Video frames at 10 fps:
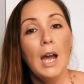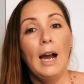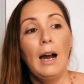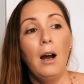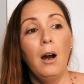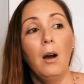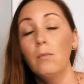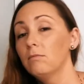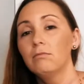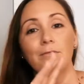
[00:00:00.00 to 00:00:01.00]

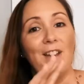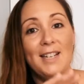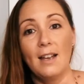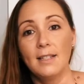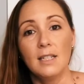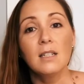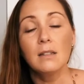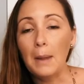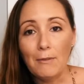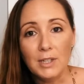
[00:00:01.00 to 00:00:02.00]

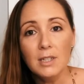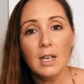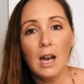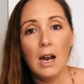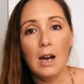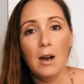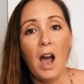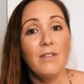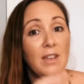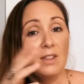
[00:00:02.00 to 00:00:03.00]
Fantastic, love it.
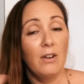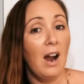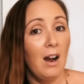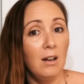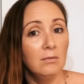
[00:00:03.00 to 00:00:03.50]
I think there are